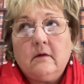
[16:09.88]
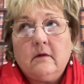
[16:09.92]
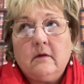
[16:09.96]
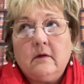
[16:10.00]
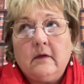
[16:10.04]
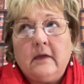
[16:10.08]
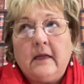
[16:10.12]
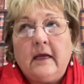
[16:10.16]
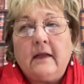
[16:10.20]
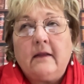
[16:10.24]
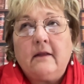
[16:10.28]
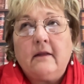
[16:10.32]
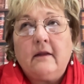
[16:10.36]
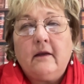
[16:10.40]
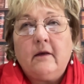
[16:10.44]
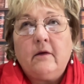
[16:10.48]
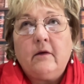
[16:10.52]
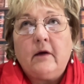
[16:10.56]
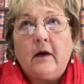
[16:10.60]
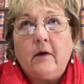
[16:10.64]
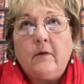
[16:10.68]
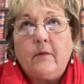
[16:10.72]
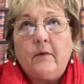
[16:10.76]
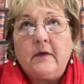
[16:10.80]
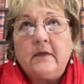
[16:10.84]
Lately
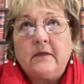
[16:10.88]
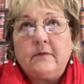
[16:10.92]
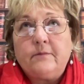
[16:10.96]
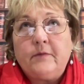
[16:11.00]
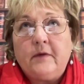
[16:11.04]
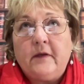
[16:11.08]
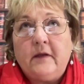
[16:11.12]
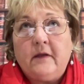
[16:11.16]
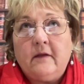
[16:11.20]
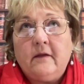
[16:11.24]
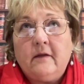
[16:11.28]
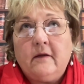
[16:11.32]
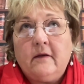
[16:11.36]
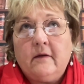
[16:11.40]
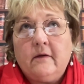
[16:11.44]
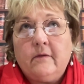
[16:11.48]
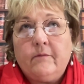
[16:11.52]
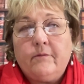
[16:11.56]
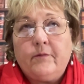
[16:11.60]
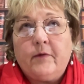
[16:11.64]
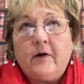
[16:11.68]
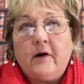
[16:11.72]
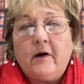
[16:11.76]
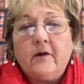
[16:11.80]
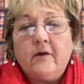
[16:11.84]
I was being
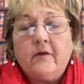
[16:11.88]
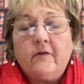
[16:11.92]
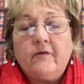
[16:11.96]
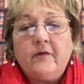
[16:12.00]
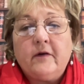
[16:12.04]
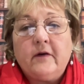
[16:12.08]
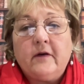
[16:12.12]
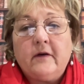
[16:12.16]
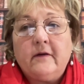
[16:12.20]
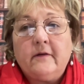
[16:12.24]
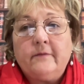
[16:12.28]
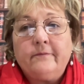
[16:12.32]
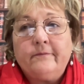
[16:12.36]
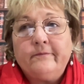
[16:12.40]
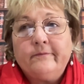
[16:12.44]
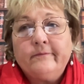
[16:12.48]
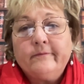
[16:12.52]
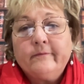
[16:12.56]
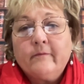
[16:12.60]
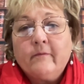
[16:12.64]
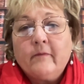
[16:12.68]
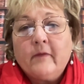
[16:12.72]
part of a